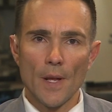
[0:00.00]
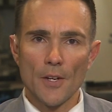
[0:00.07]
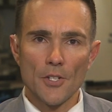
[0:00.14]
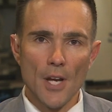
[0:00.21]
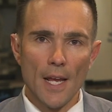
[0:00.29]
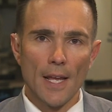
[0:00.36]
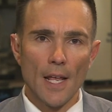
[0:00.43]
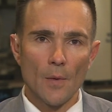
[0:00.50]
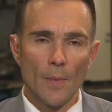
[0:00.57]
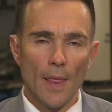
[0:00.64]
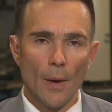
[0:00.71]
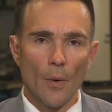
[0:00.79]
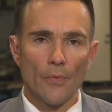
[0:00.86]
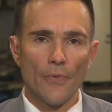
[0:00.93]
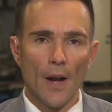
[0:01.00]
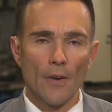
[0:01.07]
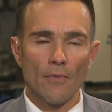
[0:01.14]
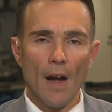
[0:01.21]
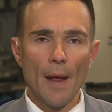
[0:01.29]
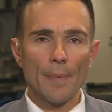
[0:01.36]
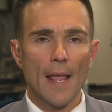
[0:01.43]
we check in with our
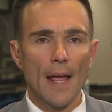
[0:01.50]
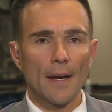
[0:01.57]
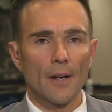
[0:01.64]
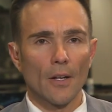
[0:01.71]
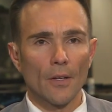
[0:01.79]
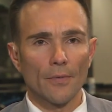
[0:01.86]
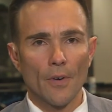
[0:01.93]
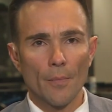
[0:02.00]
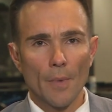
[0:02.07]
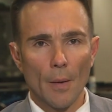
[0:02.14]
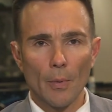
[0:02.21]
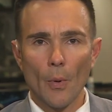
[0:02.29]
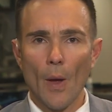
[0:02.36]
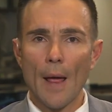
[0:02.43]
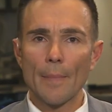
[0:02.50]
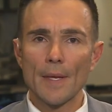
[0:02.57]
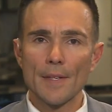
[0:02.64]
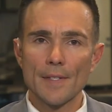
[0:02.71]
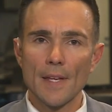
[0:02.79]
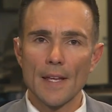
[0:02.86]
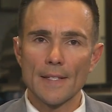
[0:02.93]
friend Rob Kendall from
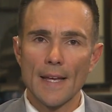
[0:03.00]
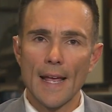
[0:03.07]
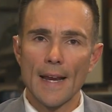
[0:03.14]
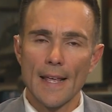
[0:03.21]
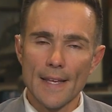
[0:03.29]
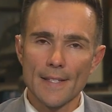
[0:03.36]
WIBC to get